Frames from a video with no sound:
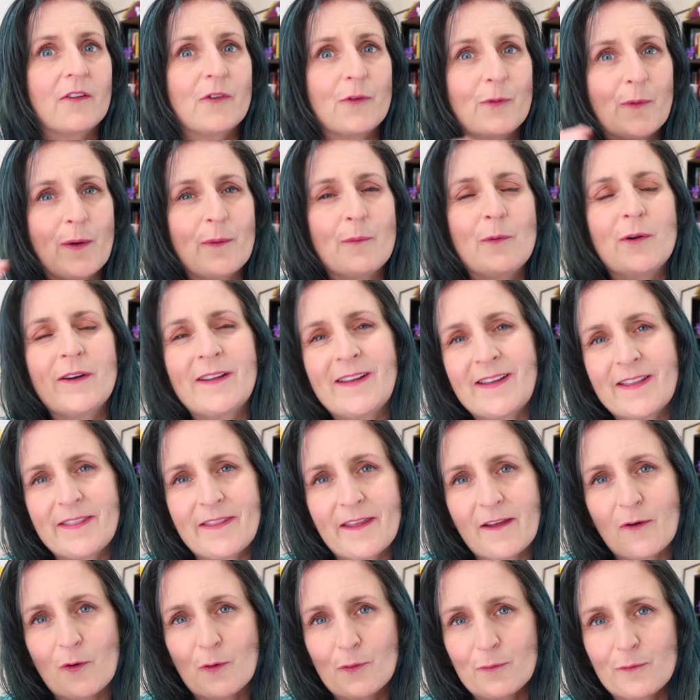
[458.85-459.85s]
So I want to get
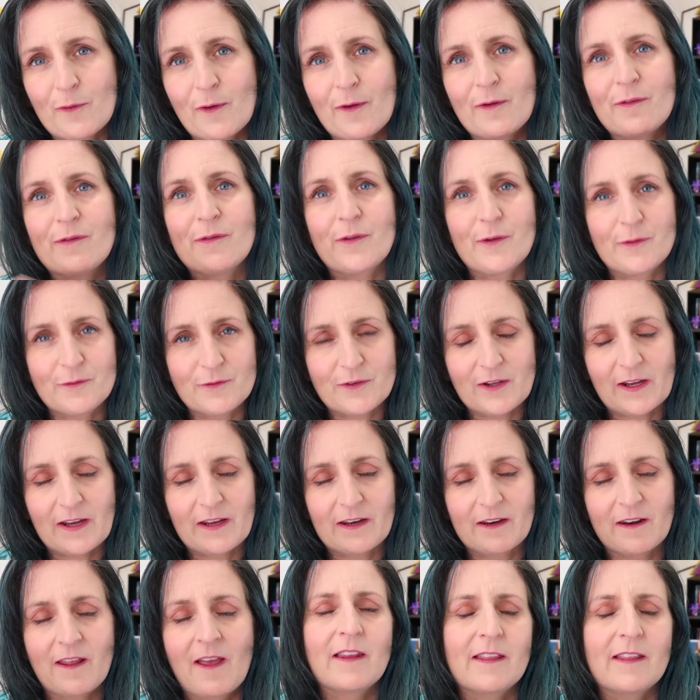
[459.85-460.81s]
that over 15.